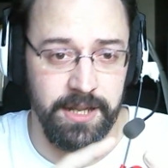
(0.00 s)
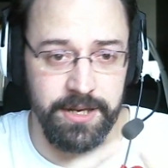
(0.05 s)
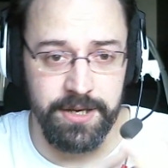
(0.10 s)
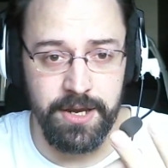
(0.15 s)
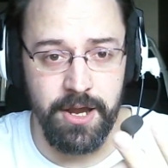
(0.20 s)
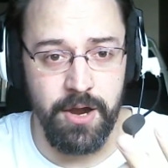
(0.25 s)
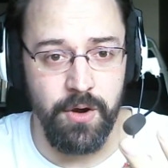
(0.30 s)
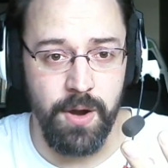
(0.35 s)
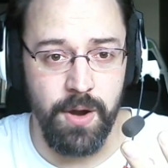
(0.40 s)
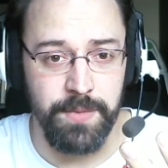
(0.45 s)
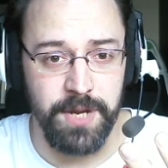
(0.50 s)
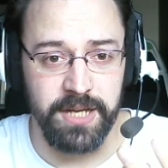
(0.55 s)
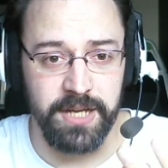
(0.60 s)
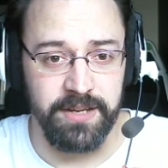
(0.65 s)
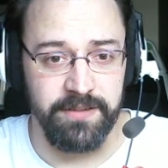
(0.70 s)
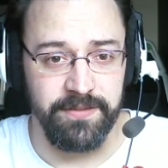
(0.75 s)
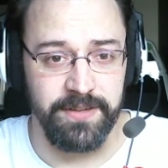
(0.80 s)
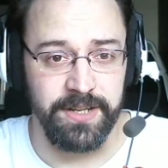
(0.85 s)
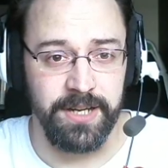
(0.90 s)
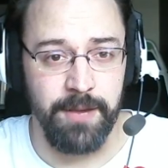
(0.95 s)
and no, I'm not
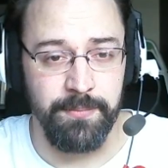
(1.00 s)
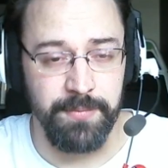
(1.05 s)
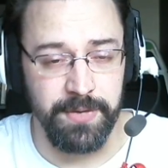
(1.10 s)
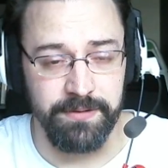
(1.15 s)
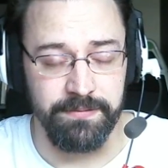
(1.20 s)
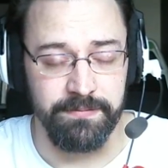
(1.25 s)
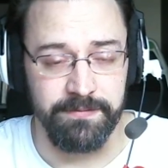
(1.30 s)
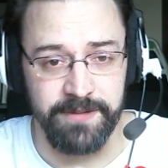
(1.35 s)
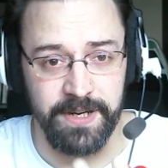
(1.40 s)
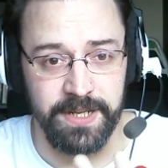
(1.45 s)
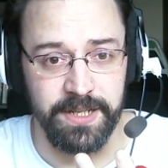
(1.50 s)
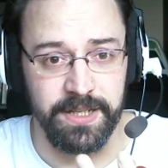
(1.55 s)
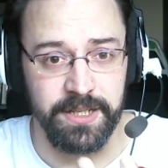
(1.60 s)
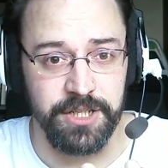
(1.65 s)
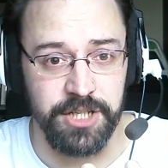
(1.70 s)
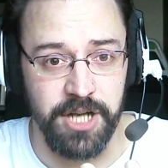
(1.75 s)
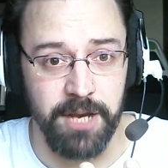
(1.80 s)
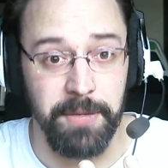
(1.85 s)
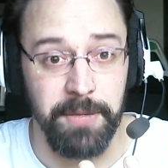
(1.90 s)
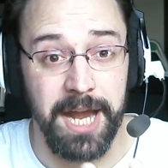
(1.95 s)
giving up on finding a
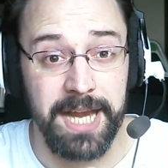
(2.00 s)
job.